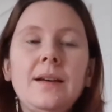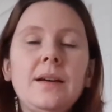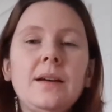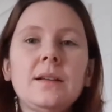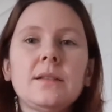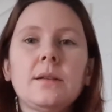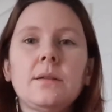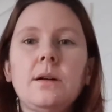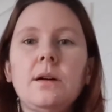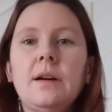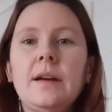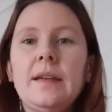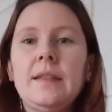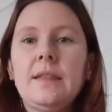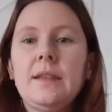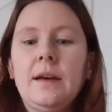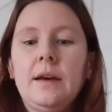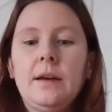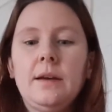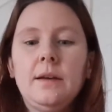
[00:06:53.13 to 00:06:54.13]
So
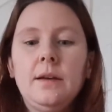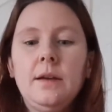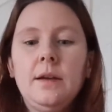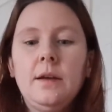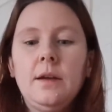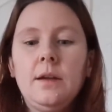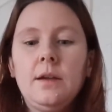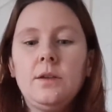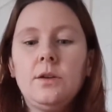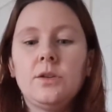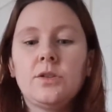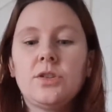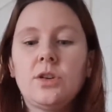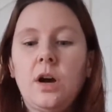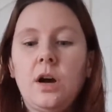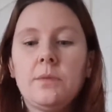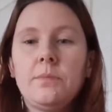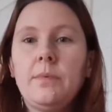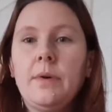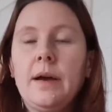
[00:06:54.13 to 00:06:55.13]
either your
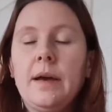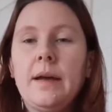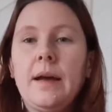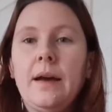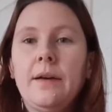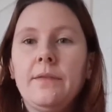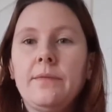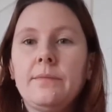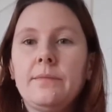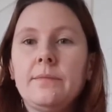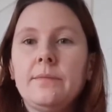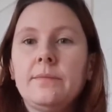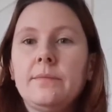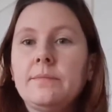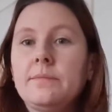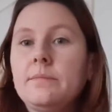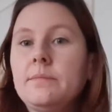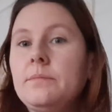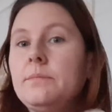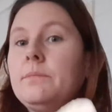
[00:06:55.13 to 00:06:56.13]
child might
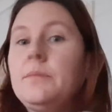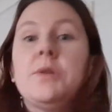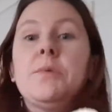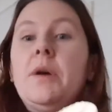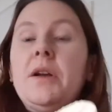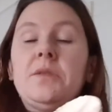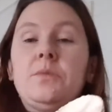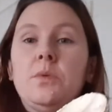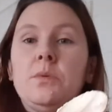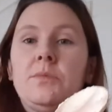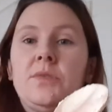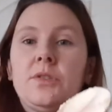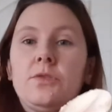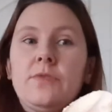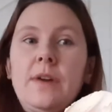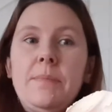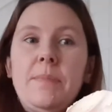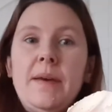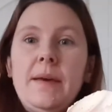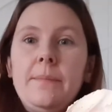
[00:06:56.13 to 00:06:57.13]
you might just want them to
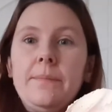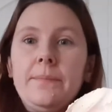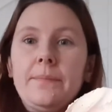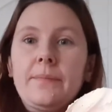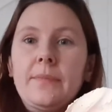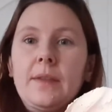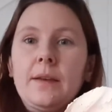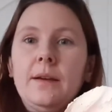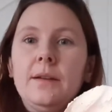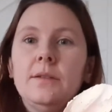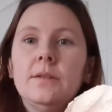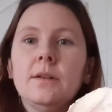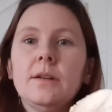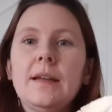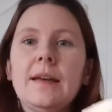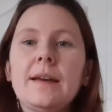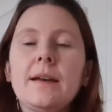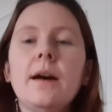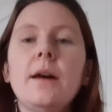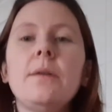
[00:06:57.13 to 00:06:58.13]
grip it and not
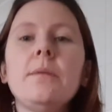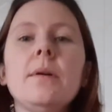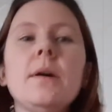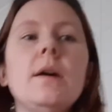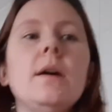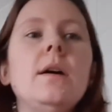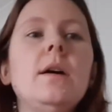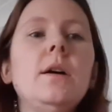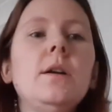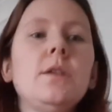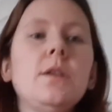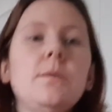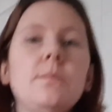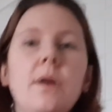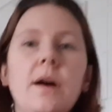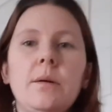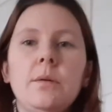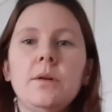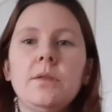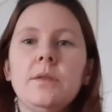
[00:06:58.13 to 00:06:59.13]
let go. You
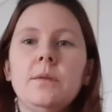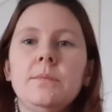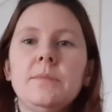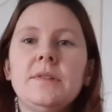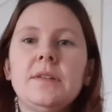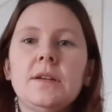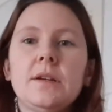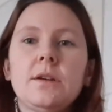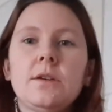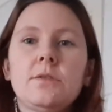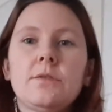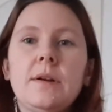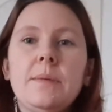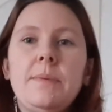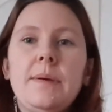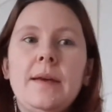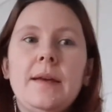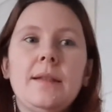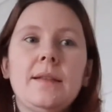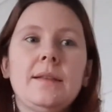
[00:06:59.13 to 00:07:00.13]
might want them to
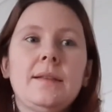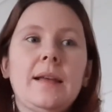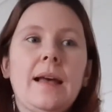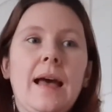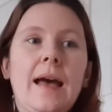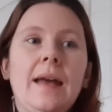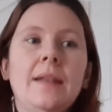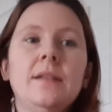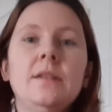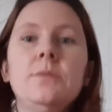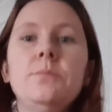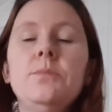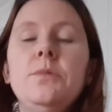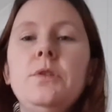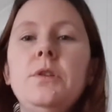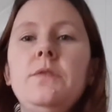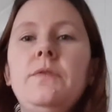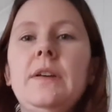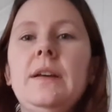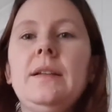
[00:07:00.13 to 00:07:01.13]
grip it and
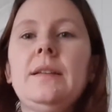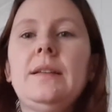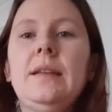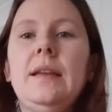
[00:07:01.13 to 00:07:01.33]
move it